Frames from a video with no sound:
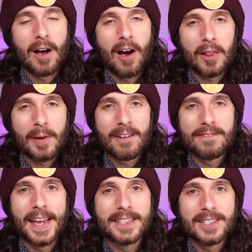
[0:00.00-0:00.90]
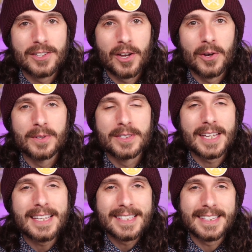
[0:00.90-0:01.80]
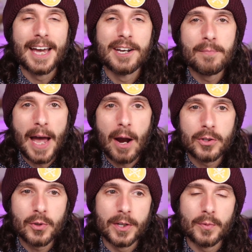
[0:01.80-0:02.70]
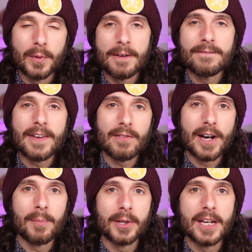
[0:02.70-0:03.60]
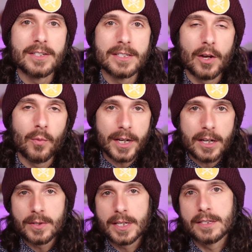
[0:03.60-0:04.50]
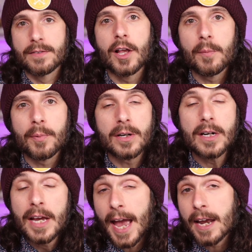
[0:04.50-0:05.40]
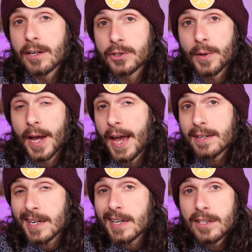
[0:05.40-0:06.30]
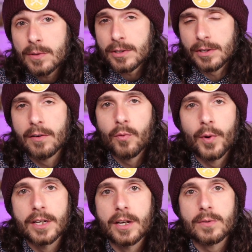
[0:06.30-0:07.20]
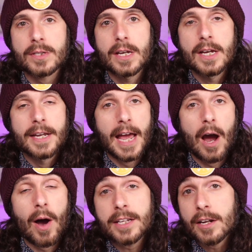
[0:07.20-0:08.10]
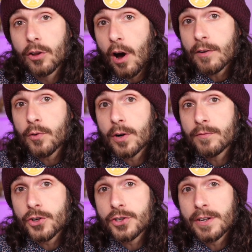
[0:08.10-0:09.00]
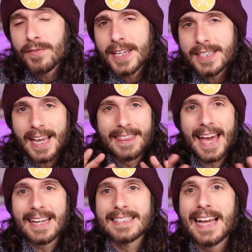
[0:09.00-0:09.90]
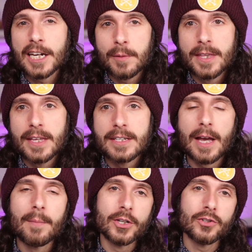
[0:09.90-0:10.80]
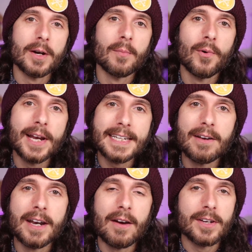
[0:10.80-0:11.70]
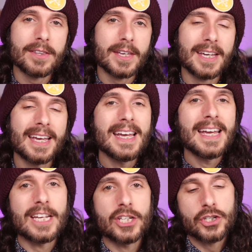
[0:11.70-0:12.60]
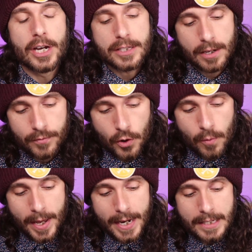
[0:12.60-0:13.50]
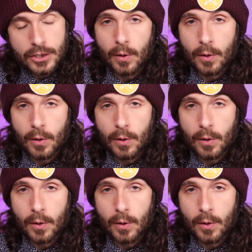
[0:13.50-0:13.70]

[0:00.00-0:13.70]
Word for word: all about fancy zones inside of Power Toys, one of my favorite applications on Windows as a developer and also as a user of Windows. Now, I did a long form version of this and that is not gonna be this. I'm gonna try to break down everything in just a few minutes, so